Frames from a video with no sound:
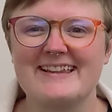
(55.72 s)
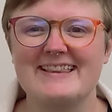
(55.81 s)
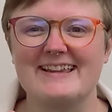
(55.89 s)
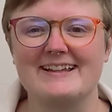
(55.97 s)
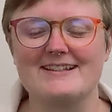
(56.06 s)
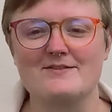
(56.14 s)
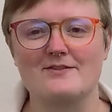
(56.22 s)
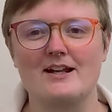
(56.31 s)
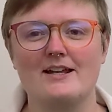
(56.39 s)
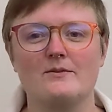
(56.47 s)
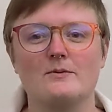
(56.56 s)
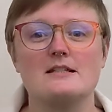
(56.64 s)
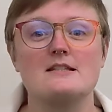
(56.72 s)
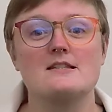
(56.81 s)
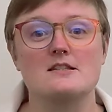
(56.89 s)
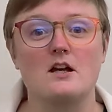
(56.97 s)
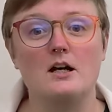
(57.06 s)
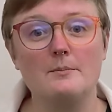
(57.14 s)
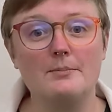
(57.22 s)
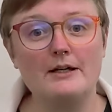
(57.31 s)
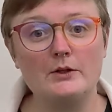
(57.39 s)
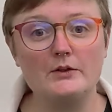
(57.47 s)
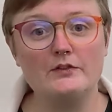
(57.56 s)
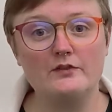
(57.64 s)
That's right, we stomp
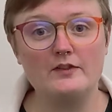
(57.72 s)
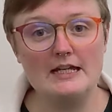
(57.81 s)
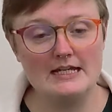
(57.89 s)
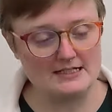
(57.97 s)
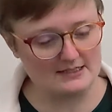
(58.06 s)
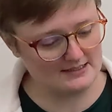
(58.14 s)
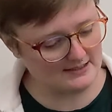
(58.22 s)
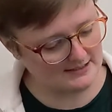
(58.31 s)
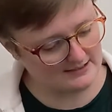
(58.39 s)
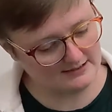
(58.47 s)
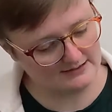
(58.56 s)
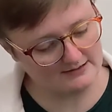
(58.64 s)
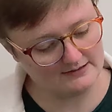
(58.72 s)
our feet.